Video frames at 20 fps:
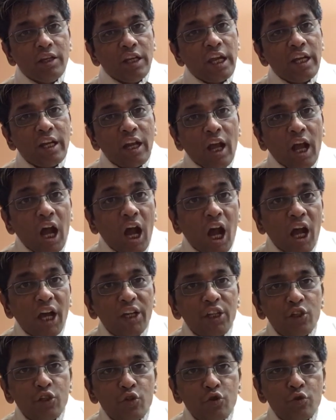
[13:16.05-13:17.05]
an
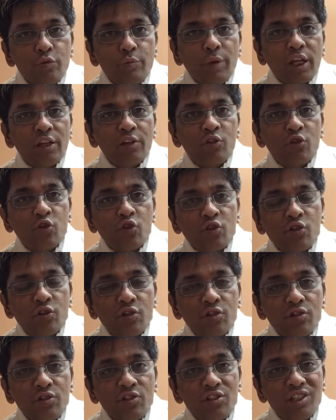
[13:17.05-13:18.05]
eye to make a
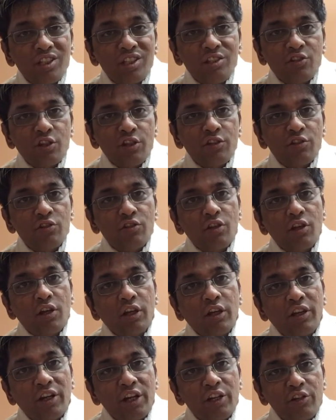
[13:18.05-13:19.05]
sea change, a
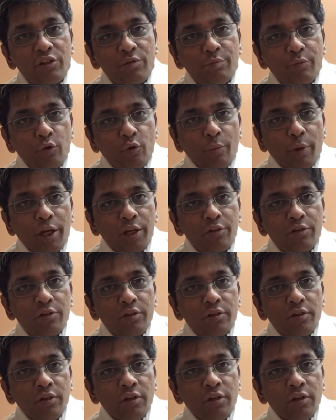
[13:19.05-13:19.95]
great improvement.